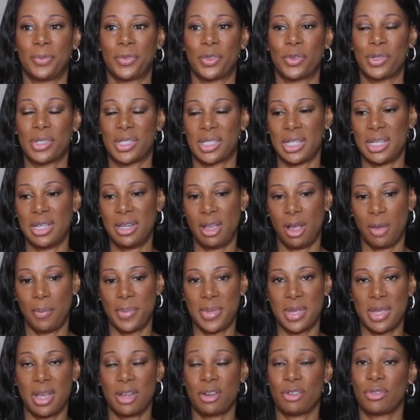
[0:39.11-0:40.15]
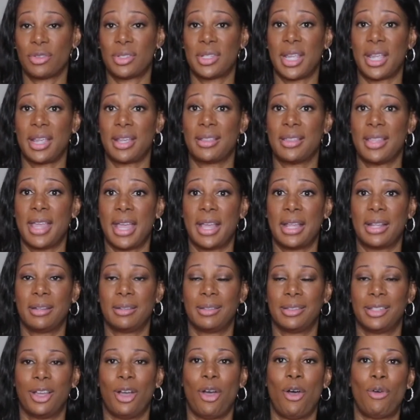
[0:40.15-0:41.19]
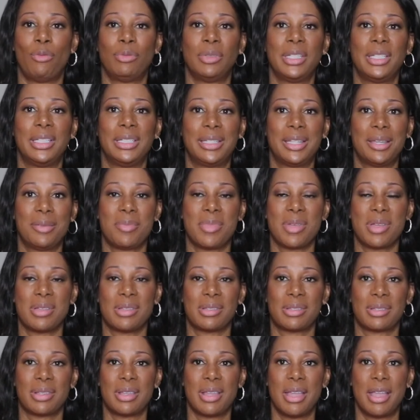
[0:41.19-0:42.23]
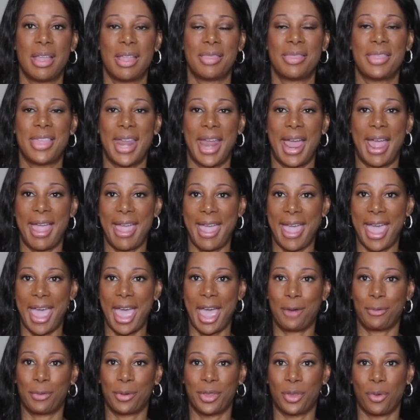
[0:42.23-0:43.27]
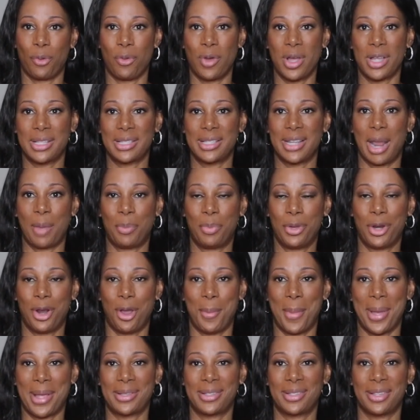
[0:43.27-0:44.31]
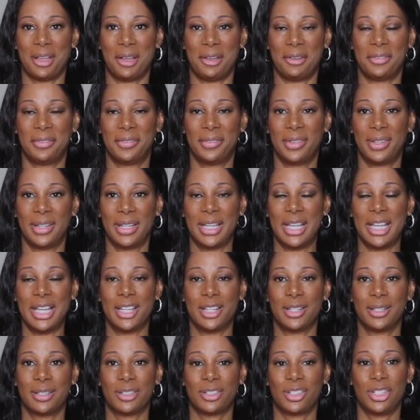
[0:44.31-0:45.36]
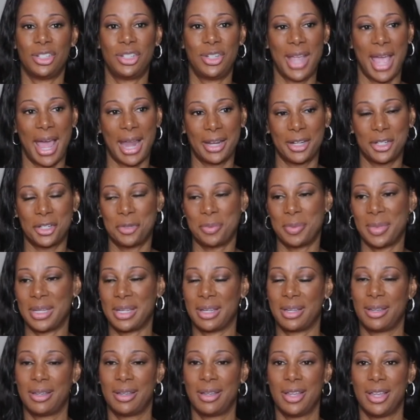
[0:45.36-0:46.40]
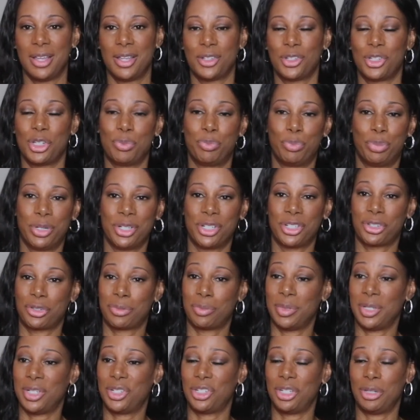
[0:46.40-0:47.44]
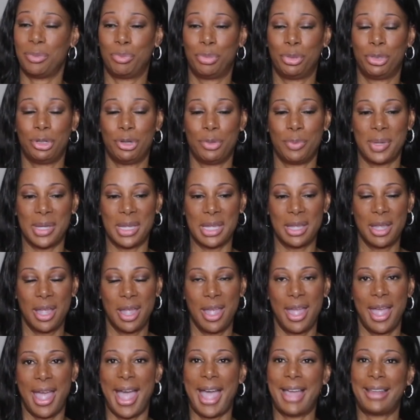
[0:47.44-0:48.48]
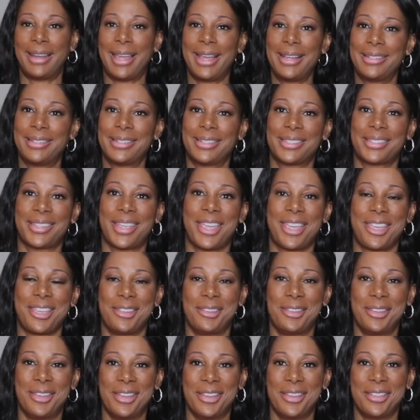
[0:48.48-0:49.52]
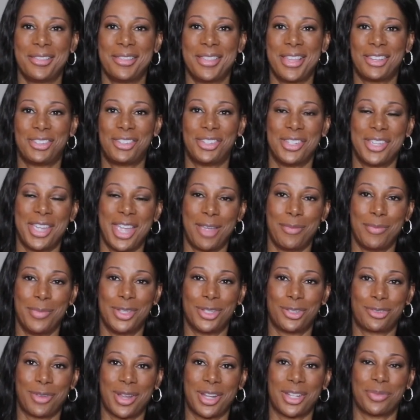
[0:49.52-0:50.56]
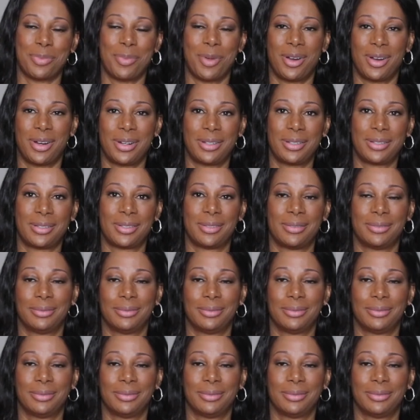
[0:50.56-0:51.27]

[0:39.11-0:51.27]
Christine helped me understand that the only limits that I had were the ones that I put on myself. She challenged me, she pushed me, she pulled me. I like to say that she gave me stretch marks.